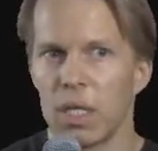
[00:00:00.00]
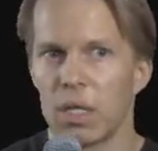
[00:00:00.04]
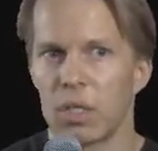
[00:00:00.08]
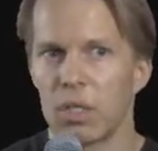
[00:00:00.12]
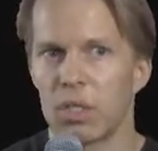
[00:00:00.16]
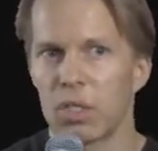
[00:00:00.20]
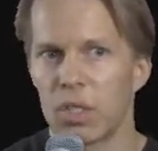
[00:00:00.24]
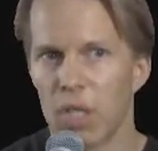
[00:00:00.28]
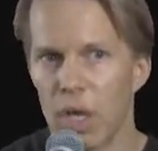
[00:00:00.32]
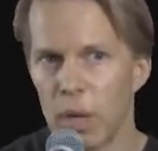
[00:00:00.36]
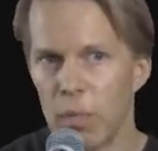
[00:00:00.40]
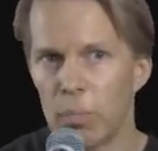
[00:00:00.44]

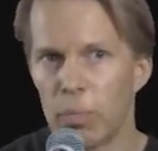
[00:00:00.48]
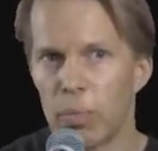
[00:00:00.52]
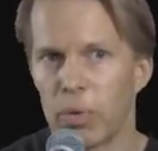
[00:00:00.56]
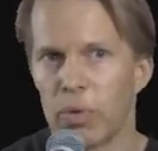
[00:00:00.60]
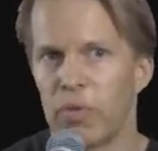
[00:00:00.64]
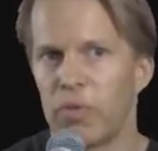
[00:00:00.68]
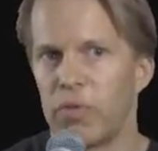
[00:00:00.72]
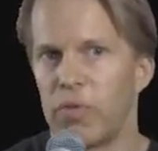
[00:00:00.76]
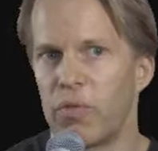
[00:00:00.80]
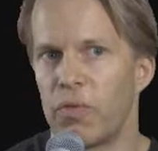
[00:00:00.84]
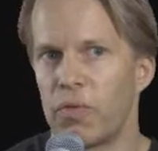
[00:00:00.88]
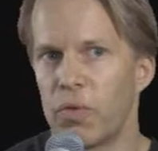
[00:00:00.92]
Some
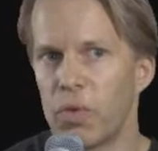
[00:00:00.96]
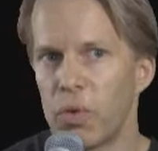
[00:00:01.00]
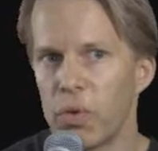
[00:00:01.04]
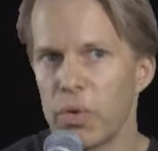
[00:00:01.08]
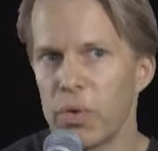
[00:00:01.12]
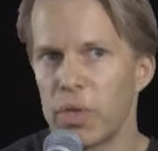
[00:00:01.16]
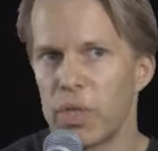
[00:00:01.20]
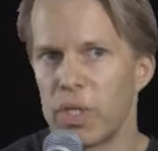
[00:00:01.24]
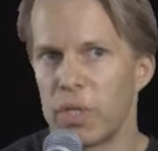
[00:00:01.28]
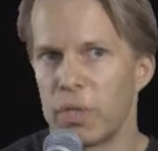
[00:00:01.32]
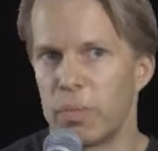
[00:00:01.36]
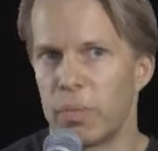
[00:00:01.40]

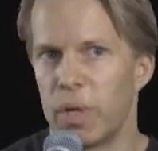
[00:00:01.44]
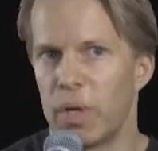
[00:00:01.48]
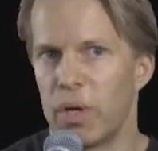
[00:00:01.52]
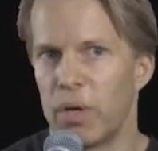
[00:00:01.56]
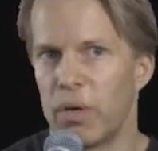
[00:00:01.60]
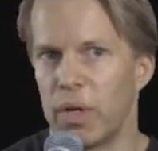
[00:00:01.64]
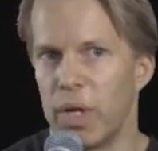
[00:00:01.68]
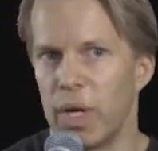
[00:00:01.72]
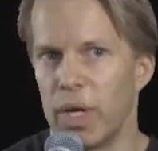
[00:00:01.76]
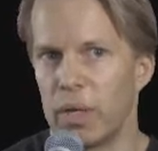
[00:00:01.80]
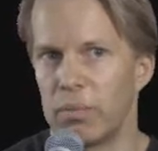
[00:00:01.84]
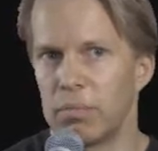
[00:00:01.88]
prefer this
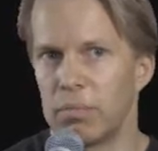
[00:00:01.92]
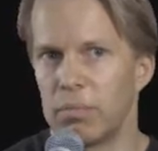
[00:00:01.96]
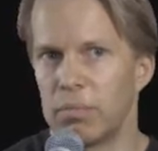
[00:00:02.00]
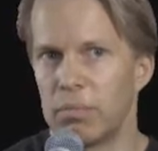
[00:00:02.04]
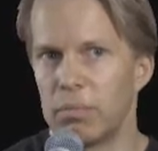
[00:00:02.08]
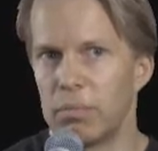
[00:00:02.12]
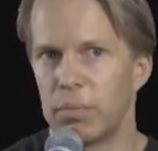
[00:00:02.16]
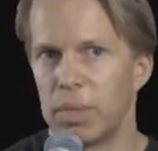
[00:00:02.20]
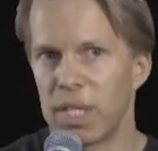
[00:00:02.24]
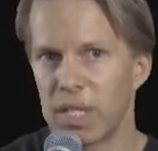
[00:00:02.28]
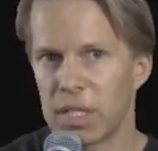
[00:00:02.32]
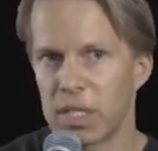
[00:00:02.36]
paradigm
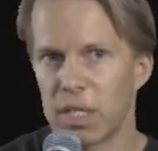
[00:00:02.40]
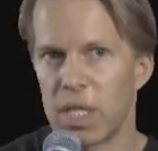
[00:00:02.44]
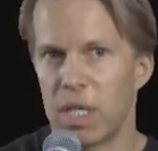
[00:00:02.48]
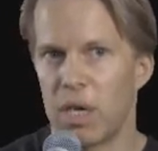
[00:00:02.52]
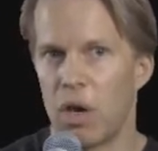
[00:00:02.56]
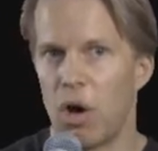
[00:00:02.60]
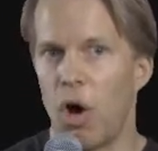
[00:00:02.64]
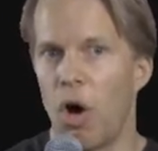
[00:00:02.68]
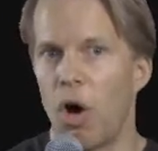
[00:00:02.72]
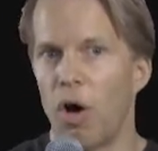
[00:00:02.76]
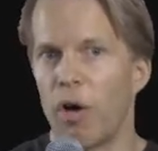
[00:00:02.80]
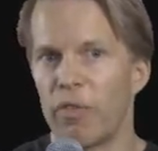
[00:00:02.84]
because of
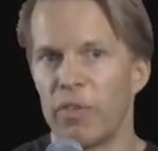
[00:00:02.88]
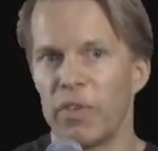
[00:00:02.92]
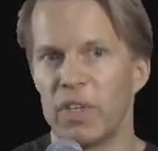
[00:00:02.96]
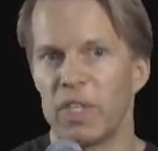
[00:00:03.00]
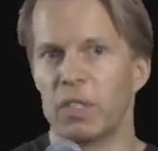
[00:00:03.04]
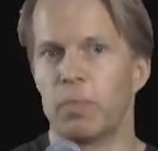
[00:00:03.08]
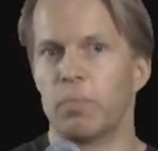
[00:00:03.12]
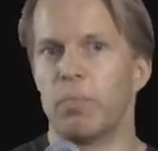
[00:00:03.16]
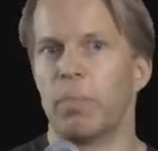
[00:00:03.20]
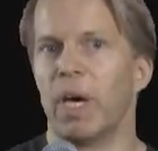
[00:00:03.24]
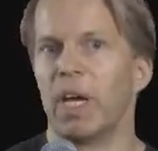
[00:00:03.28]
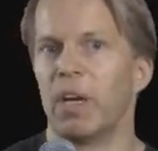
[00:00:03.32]
the
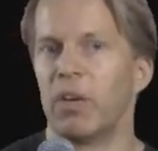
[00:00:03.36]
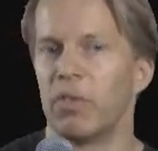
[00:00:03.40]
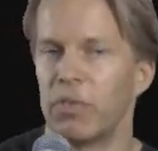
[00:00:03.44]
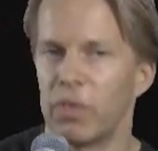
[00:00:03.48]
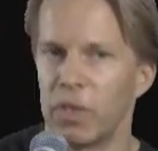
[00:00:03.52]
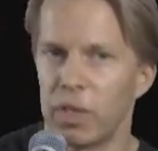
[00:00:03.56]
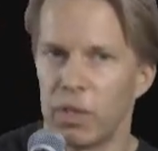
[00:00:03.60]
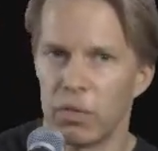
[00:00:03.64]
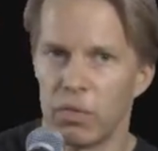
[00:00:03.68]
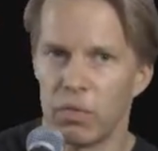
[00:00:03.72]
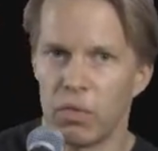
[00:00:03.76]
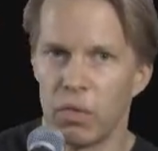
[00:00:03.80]
obvious
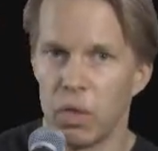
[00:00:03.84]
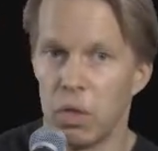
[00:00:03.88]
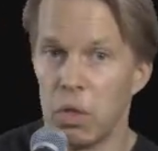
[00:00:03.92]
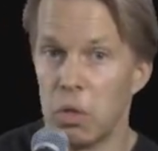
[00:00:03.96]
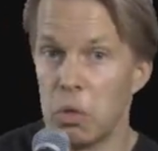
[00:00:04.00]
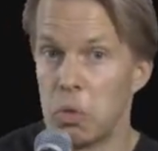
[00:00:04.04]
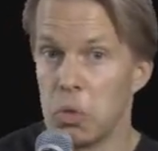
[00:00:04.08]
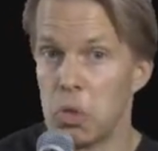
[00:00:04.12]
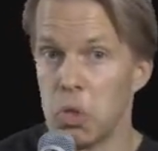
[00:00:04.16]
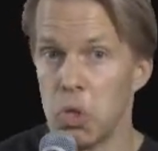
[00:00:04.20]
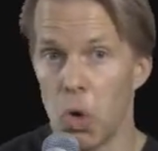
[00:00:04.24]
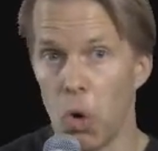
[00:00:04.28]
benefit of
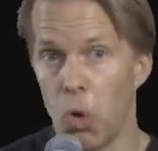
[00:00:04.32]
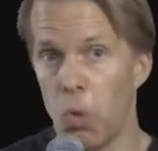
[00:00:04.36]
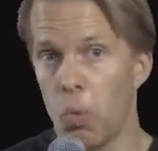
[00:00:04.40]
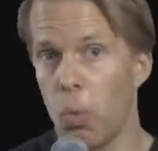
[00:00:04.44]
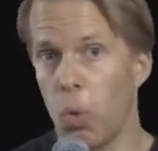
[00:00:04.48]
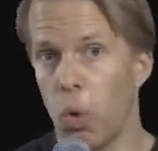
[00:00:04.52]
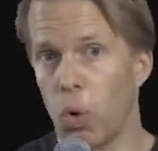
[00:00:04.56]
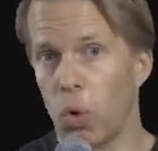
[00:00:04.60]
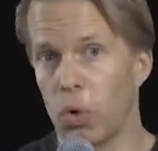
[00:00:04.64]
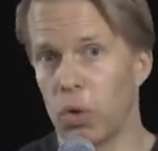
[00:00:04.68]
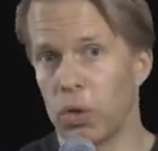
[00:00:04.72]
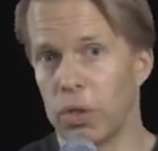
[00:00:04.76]
no
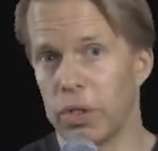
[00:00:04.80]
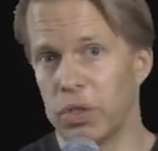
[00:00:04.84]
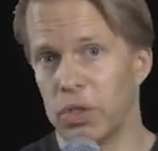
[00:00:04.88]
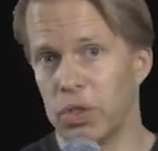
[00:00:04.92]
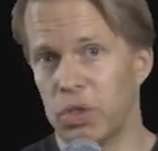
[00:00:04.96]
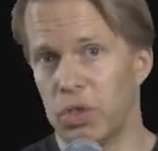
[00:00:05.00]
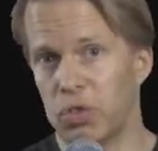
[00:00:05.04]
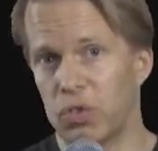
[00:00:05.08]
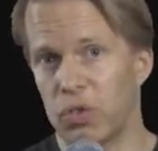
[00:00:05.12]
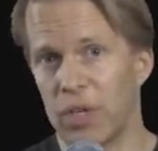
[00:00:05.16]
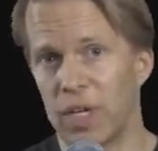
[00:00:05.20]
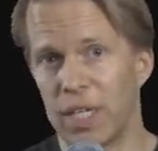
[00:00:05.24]
moral
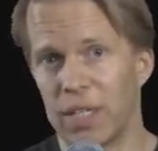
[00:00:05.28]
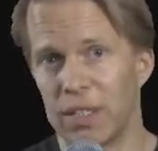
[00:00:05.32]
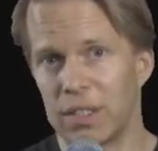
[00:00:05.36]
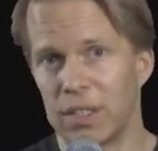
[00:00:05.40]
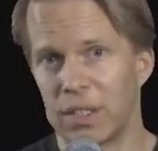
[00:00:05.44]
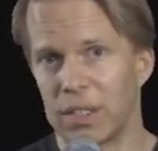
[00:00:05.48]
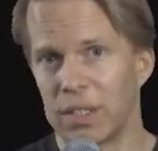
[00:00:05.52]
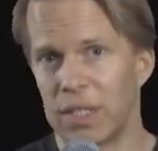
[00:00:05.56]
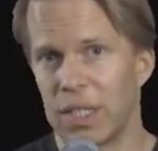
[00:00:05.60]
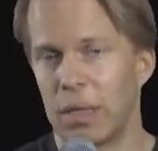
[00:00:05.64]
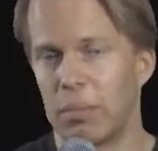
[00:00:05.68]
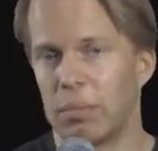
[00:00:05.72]
constraints
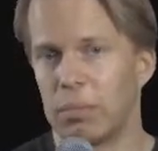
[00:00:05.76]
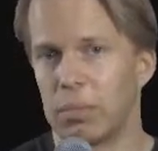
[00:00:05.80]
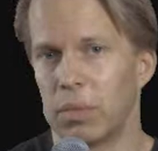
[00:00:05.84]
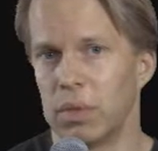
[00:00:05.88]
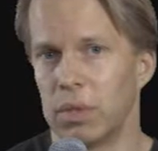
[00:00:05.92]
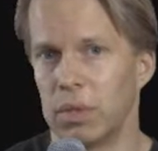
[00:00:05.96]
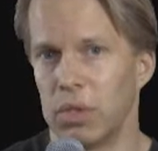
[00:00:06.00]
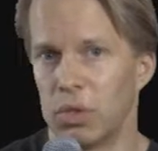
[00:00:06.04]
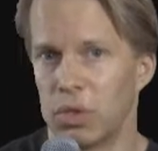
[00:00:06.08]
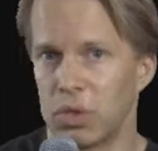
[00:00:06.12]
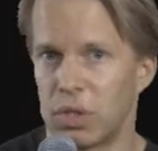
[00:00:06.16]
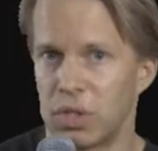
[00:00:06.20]

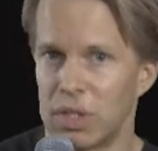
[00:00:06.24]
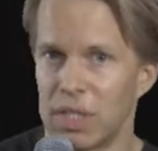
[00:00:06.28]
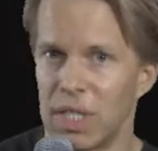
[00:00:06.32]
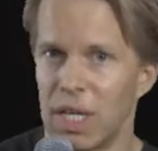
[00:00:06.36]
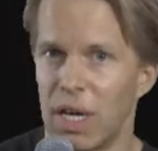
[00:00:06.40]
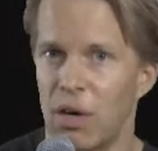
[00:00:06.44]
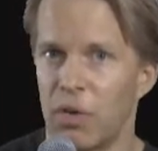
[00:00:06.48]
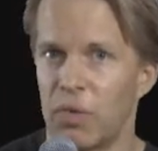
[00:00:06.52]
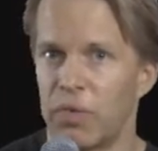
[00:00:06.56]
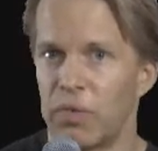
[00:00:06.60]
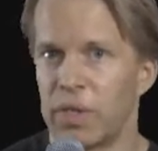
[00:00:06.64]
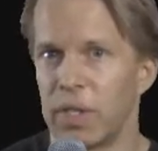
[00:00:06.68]
except
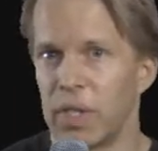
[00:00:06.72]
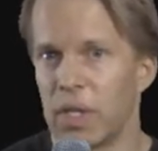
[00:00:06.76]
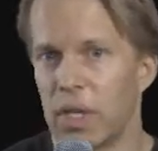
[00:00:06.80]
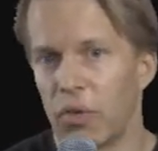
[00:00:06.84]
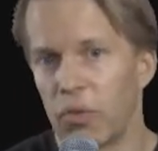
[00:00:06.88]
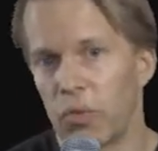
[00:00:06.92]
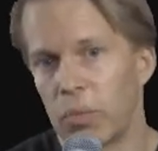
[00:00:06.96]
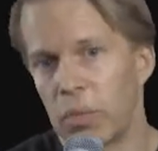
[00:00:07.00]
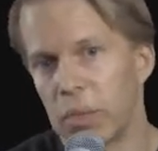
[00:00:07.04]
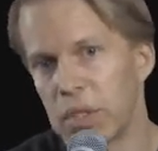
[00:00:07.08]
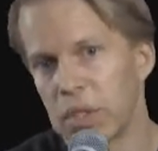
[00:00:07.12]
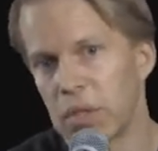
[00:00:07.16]
yourself and the
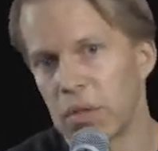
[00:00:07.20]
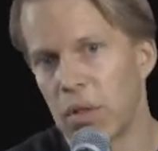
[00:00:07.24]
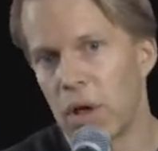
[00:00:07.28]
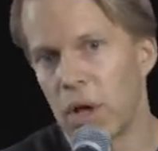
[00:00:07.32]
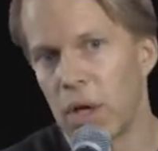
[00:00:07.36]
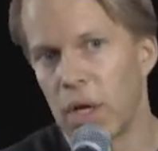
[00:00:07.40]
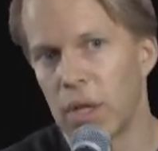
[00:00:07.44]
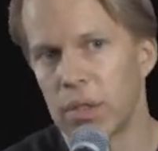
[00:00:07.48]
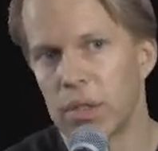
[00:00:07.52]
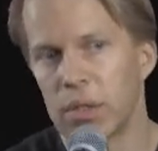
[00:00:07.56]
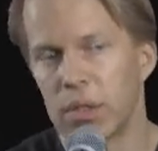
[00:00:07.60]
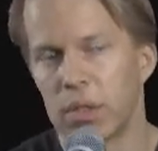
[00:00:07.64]
government's
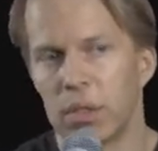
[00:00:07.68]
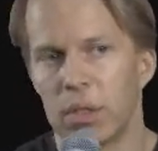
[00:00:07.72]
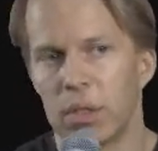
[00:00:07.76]
laws.